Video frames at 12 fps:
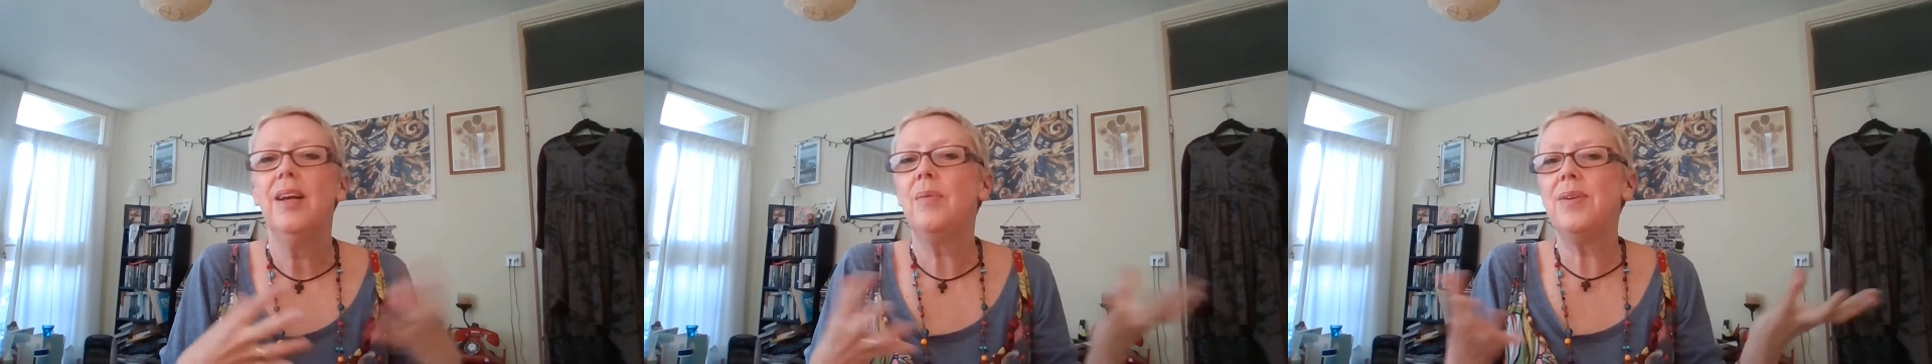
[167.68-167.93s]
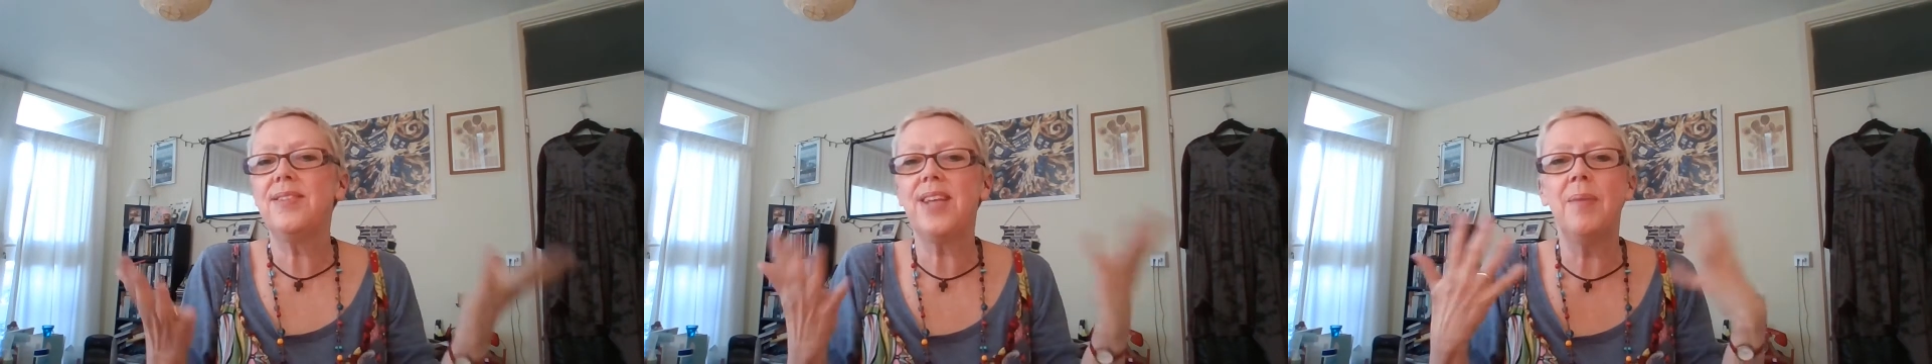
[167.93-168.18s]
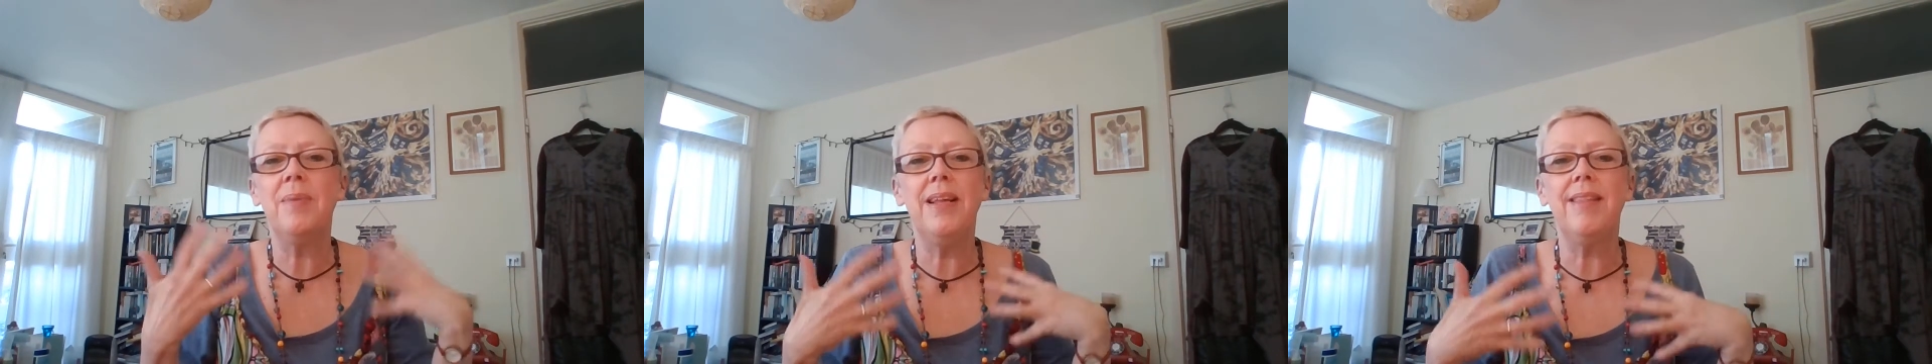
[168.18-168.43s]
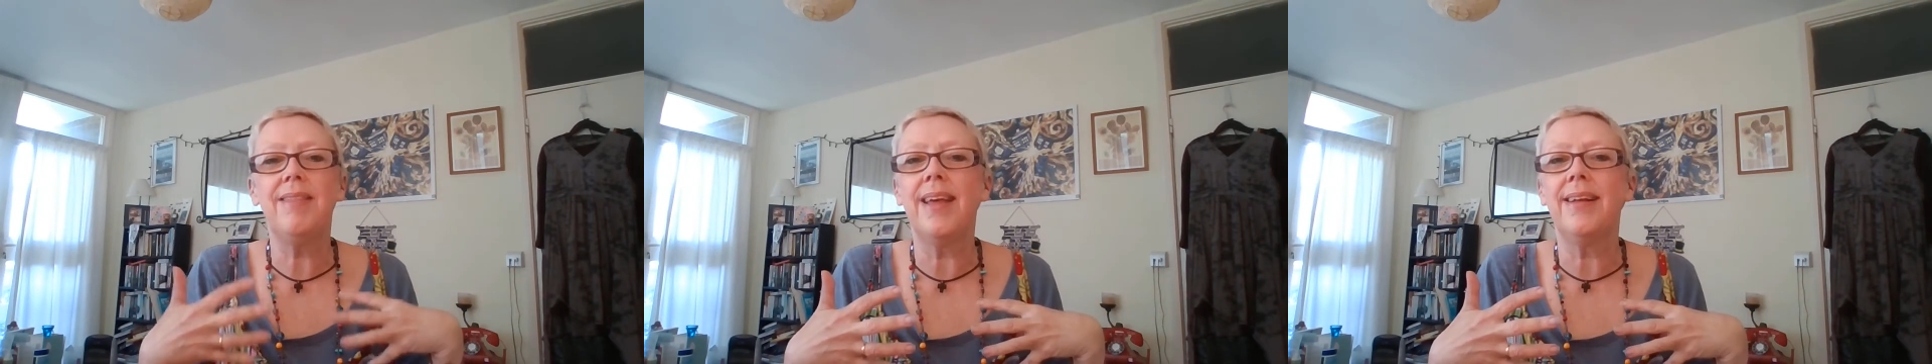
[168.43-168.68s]
with so
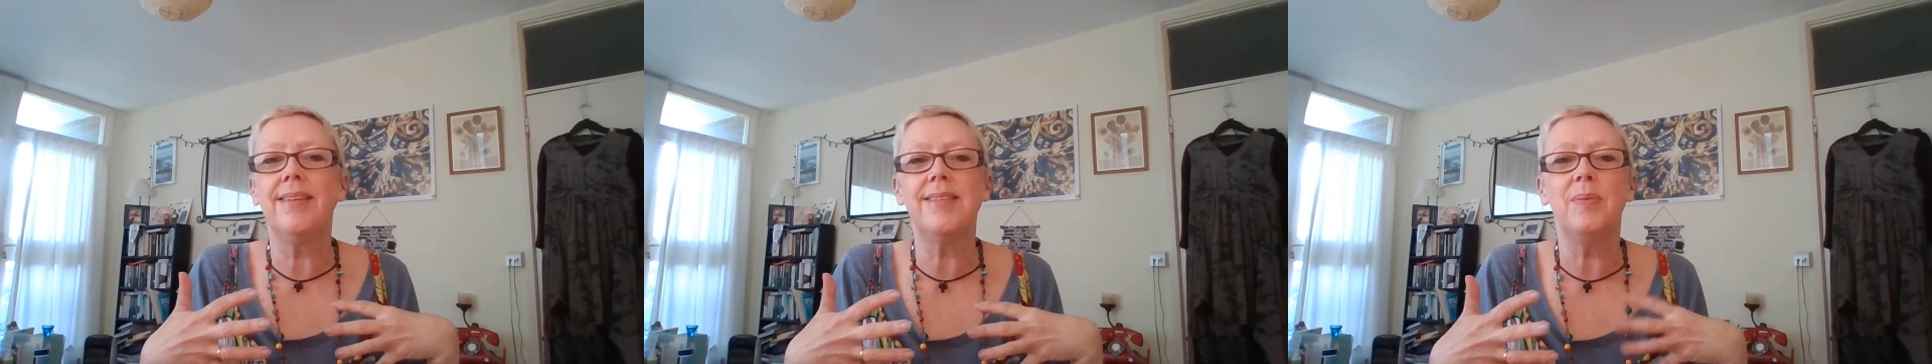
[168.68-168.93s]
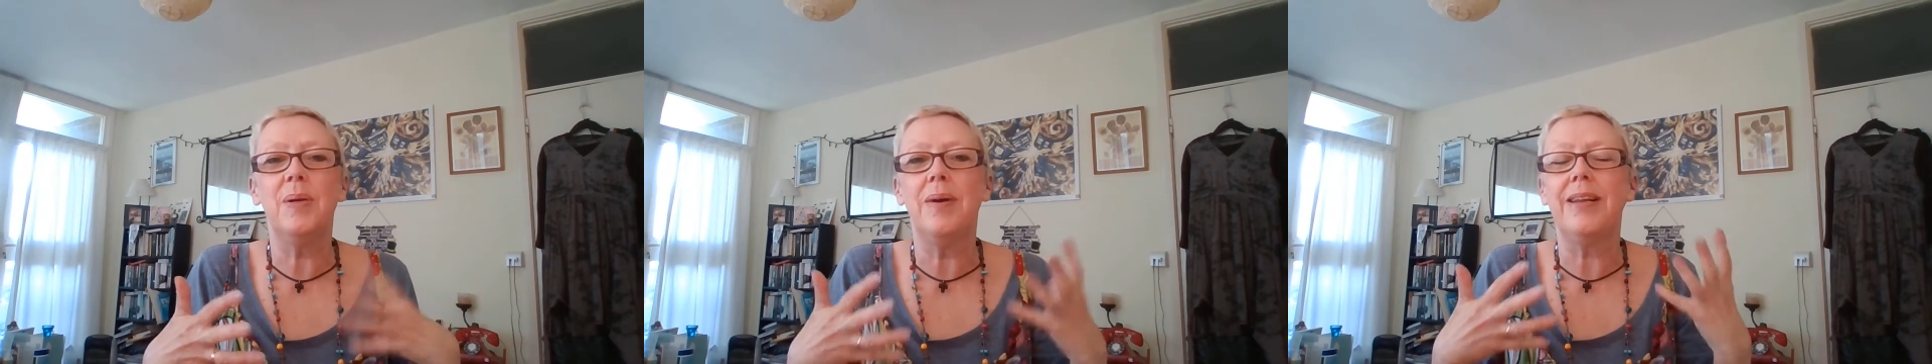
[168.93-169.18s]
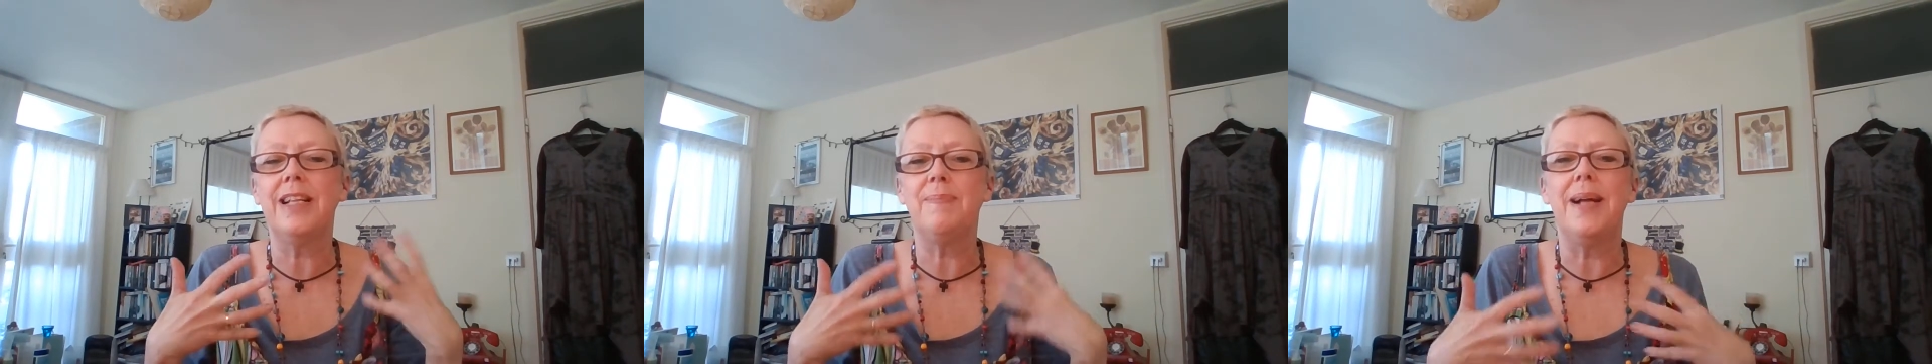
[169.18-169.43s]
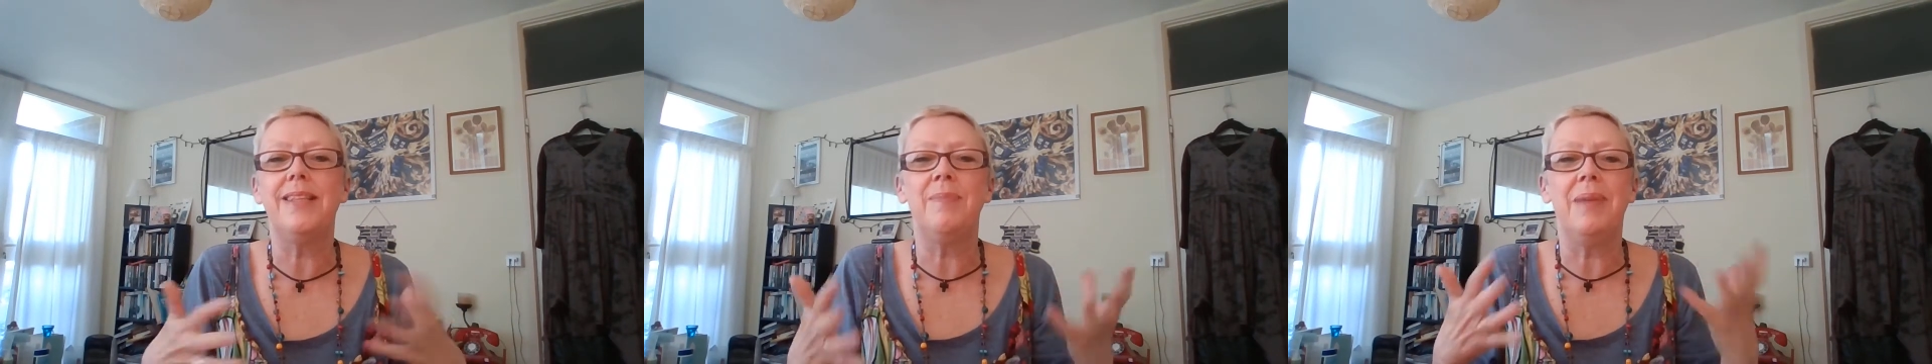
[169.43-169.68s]
many things that we weren't
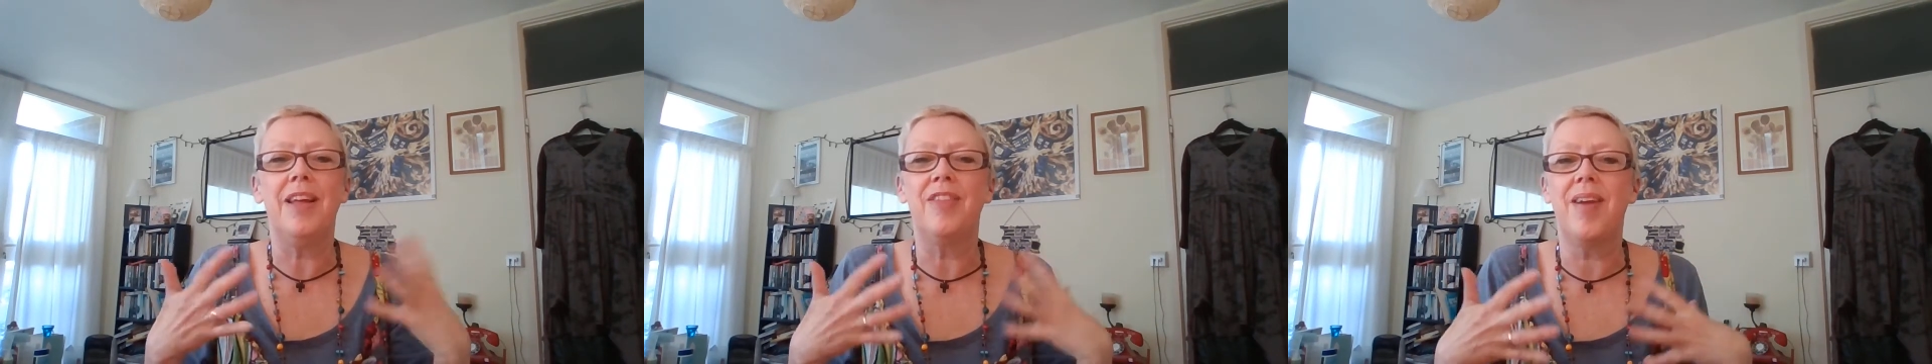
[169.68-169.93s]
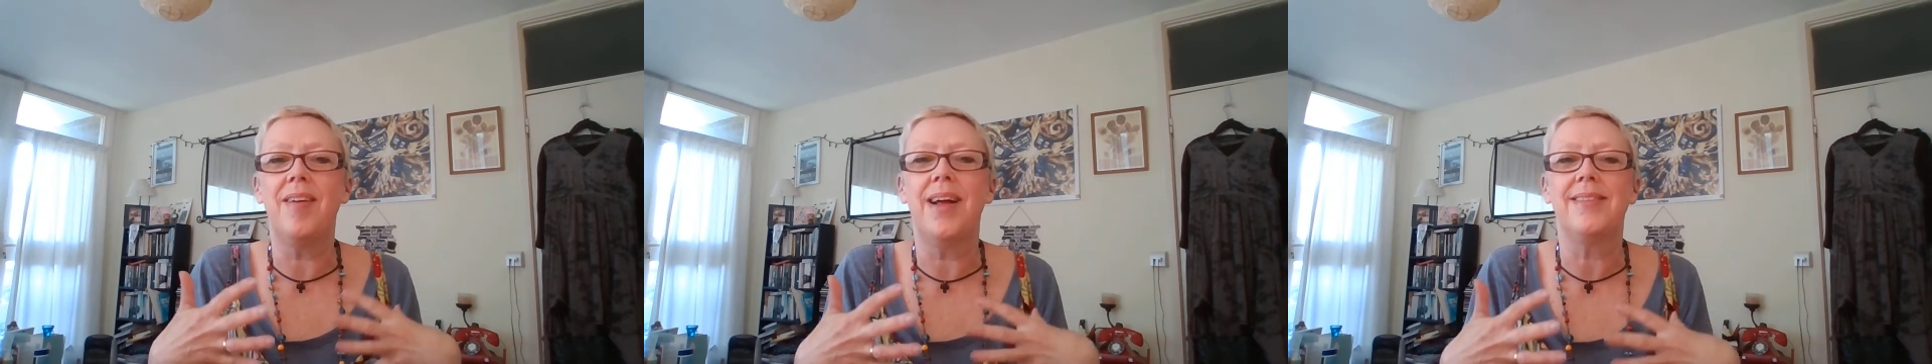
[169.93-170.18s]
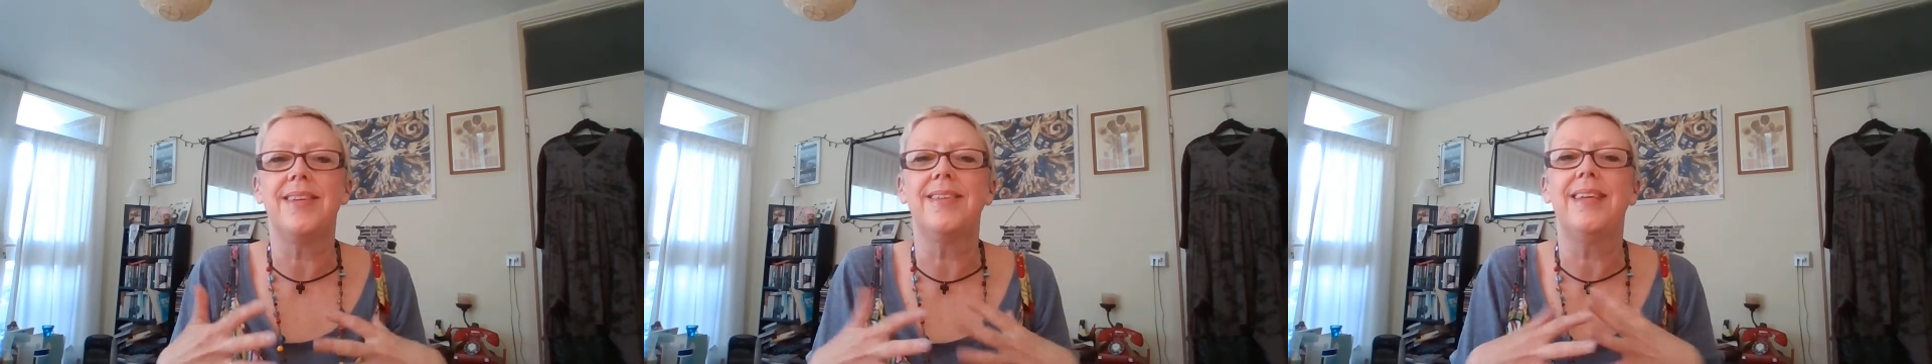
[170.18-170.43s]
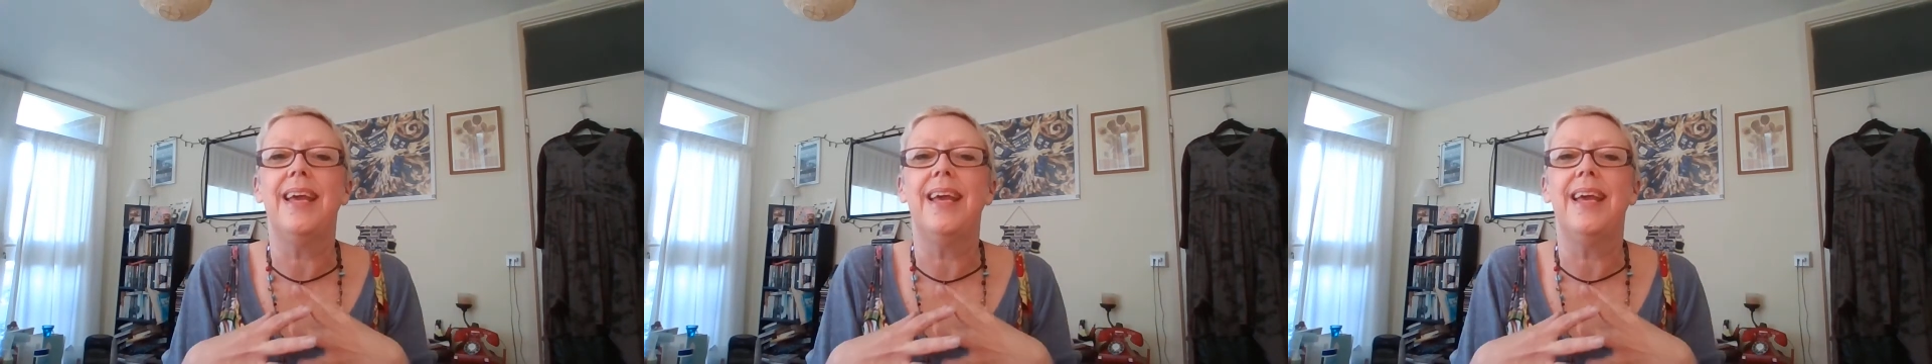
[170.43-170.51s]
expecting being thrown at us,